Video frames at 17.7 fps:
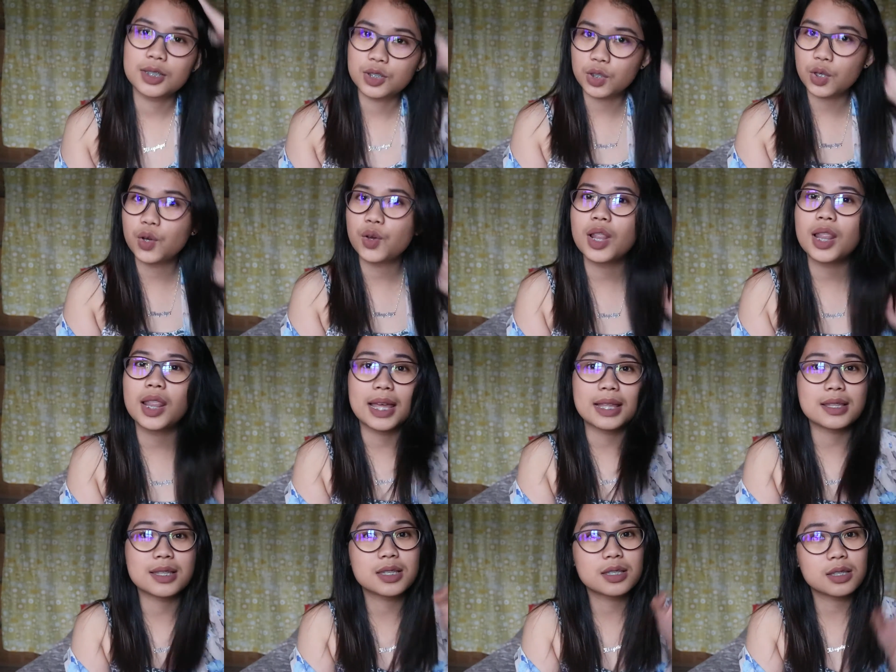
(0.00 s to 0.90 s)
So
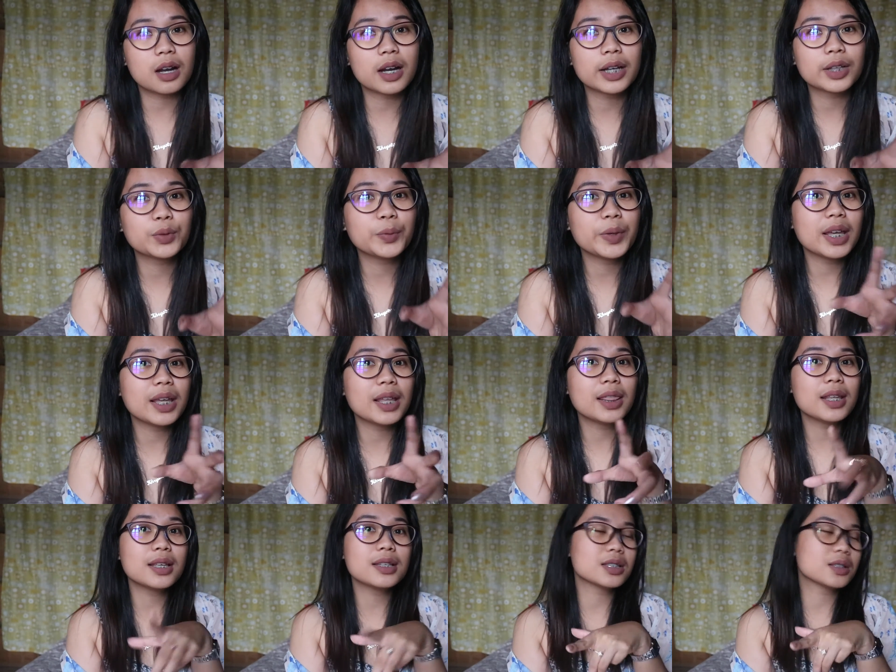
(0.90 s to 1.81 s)
let's start
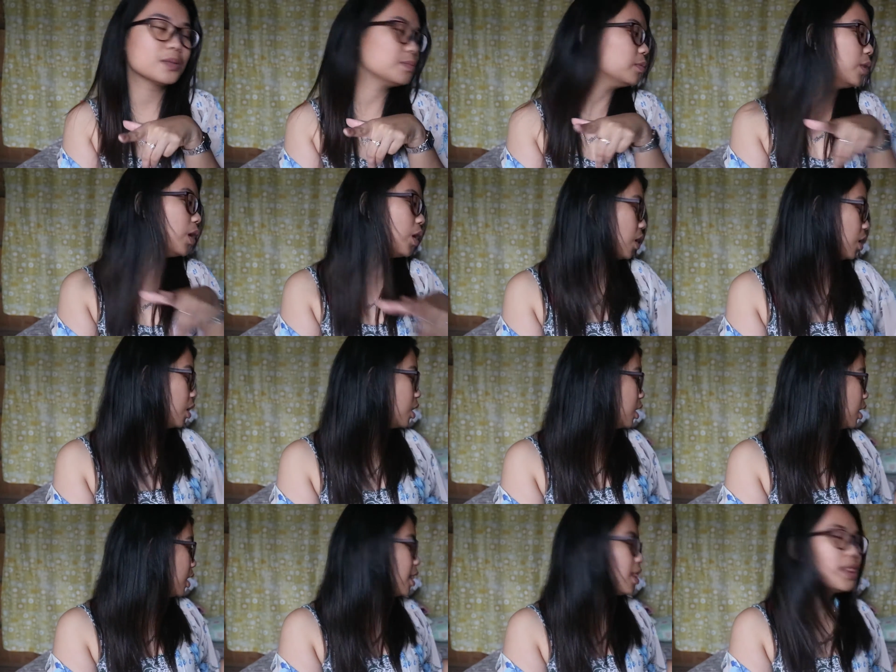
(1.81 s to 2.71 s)
with the
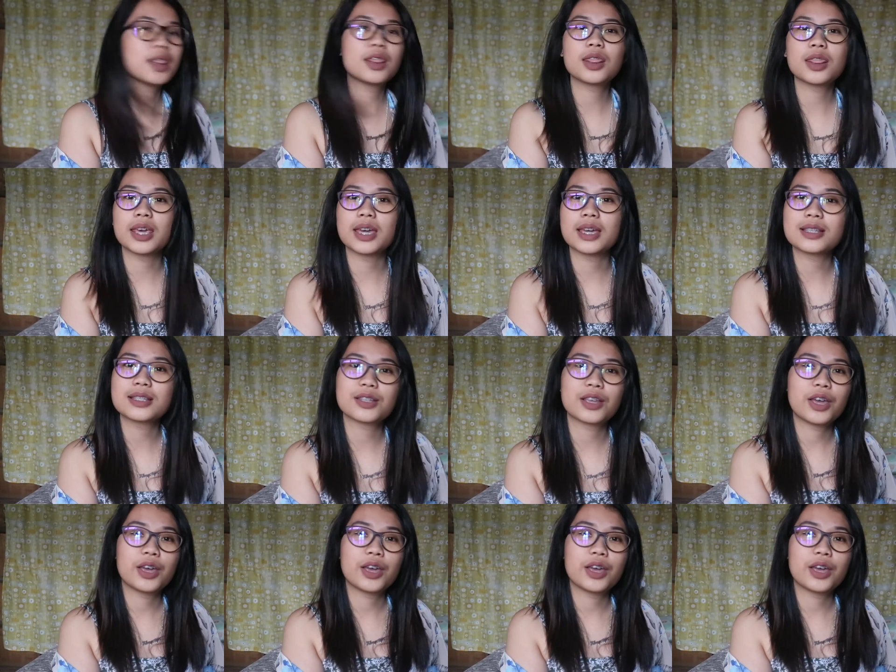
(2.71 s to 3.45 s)
small things